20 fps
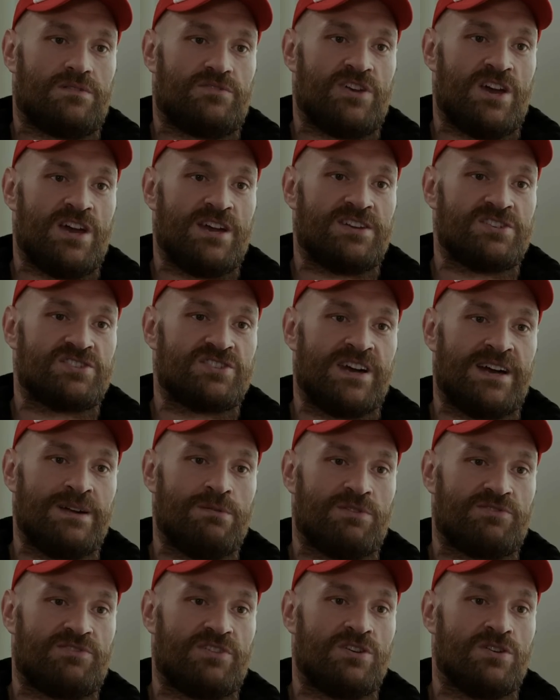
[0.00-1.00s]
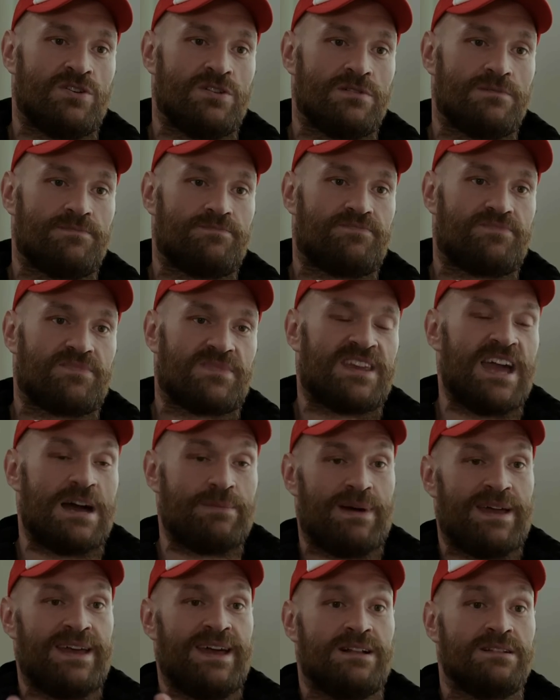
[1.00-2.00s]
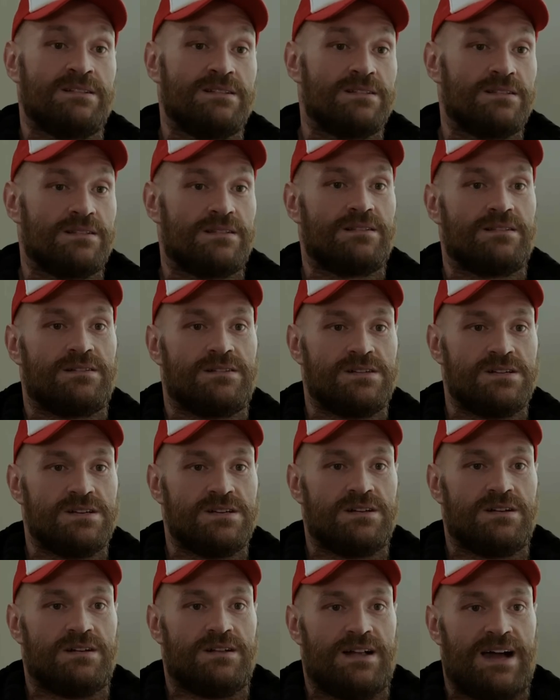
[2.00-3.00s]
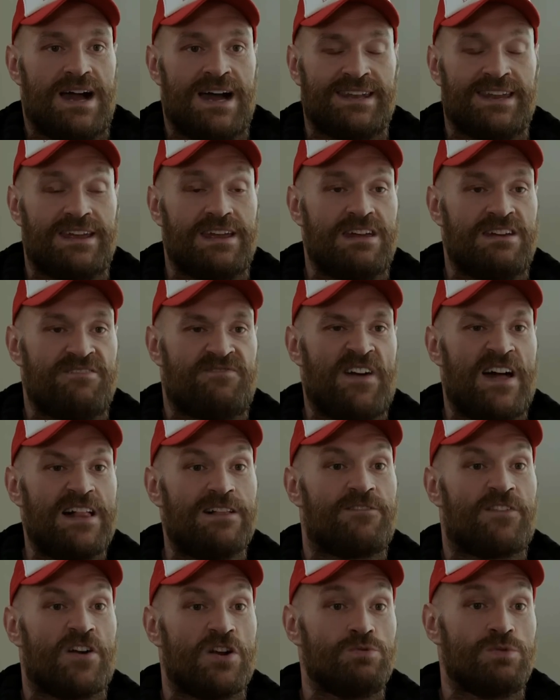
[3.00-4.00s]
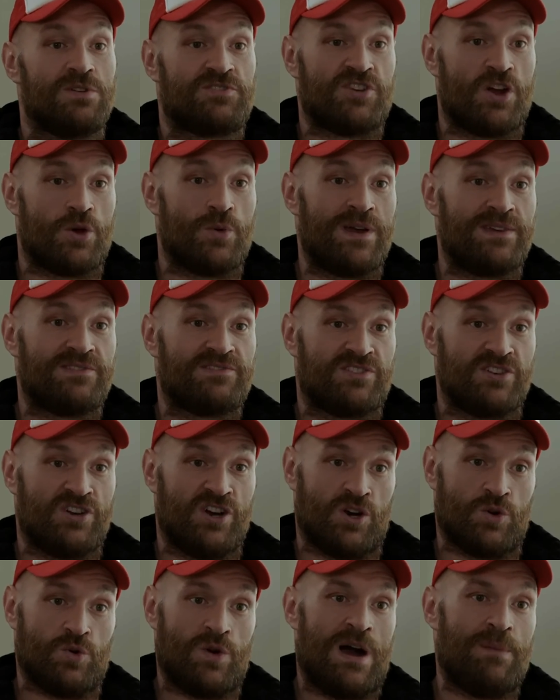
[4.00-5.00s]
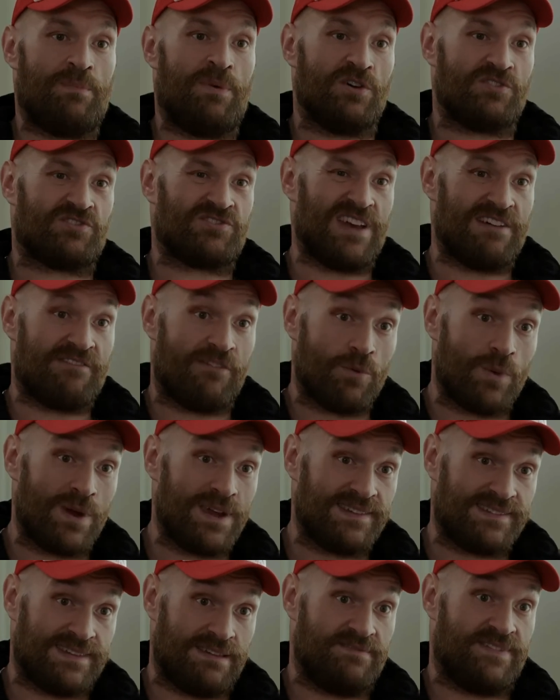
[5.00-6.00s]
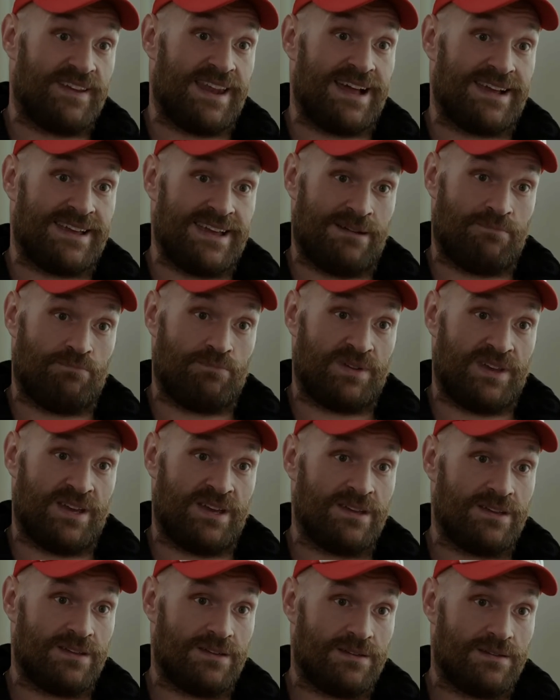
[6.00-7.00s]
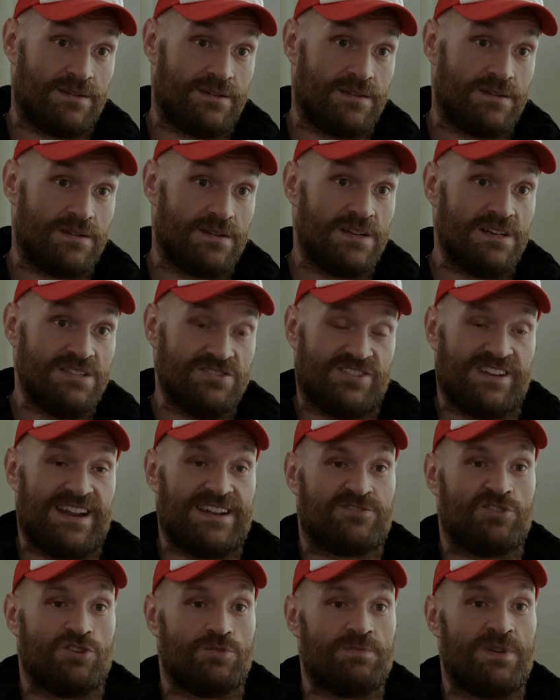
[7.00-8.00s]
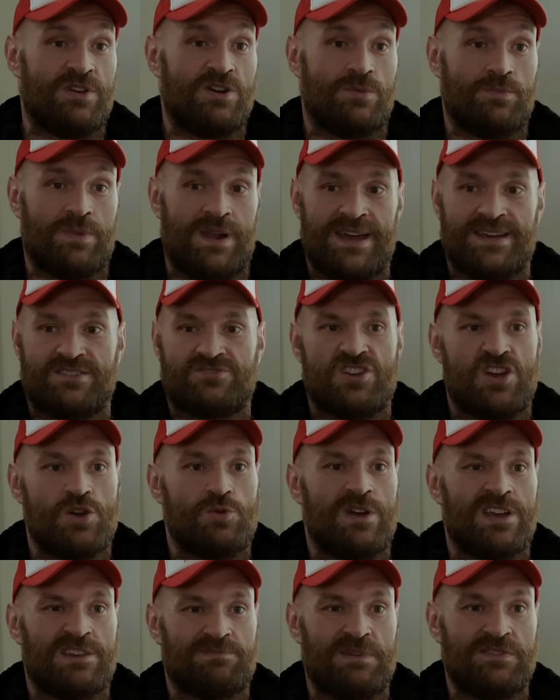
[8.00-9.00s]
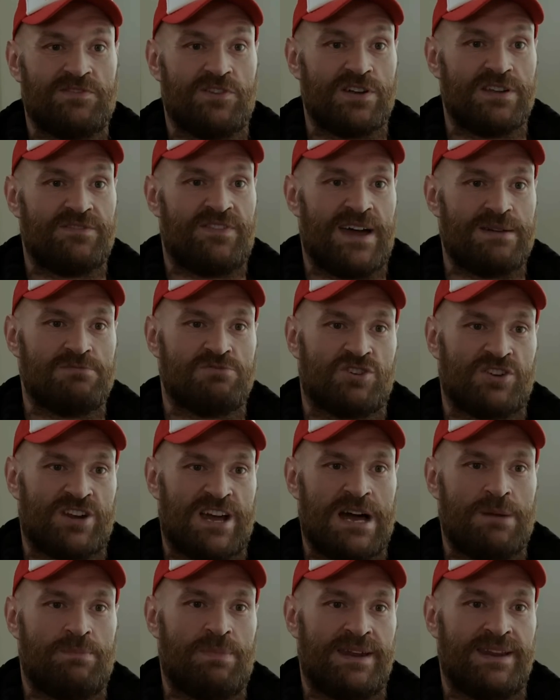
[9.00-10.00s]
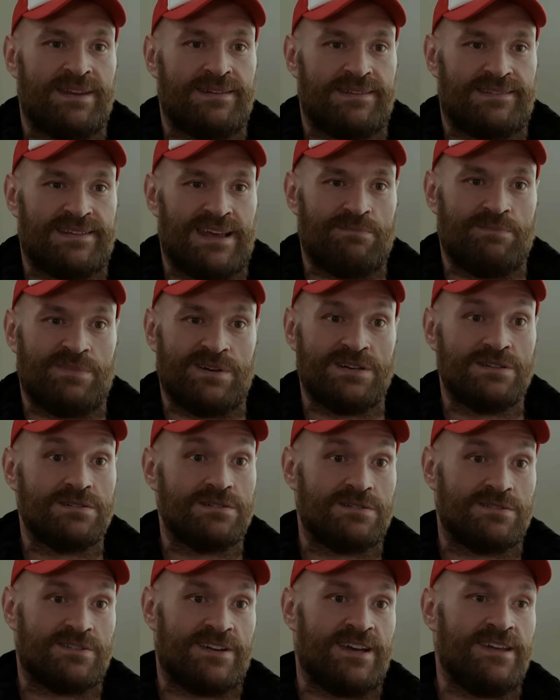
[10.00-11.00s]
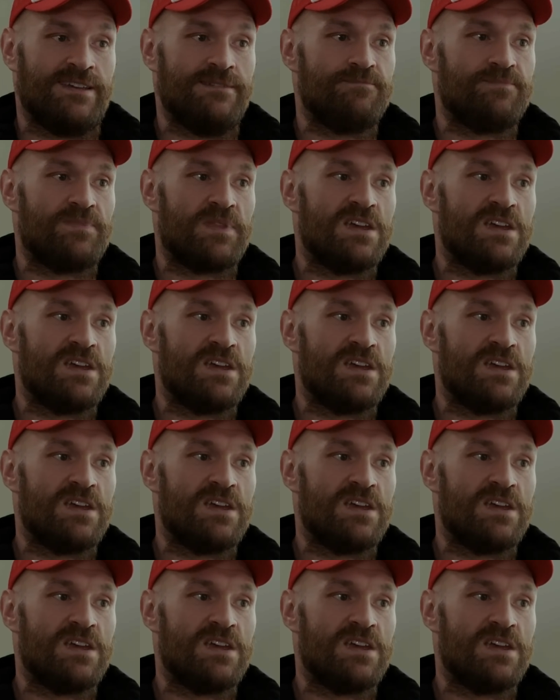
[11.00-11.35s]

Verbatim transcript: Turkish guy, what's he called? Yes. Kabayel. Yeah, Kabayel. And it fell through with 2 weeks to go. I put 7 weeks in for that camp, yeah? So that took me up like 2 weeks before the fight was going to happen in December, okay?